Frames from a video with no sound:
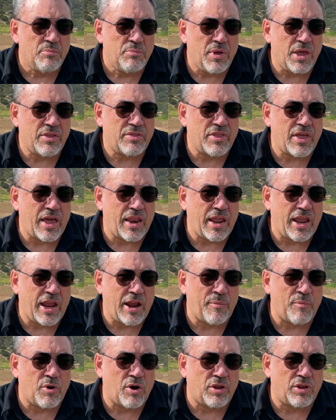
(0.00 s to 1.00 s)
make that
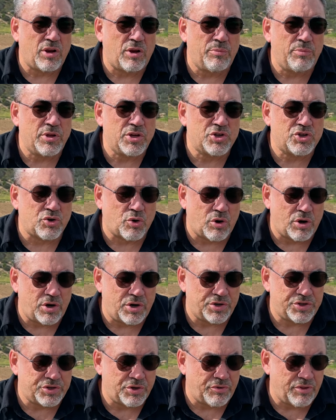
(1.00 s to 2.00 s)
hammer a little bit
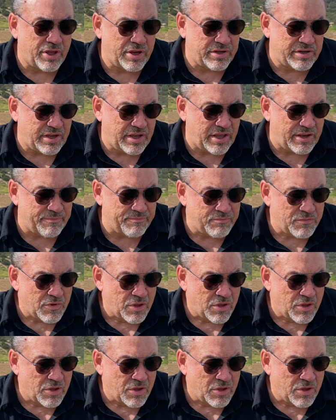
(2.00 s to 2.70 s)
shorter, so they did.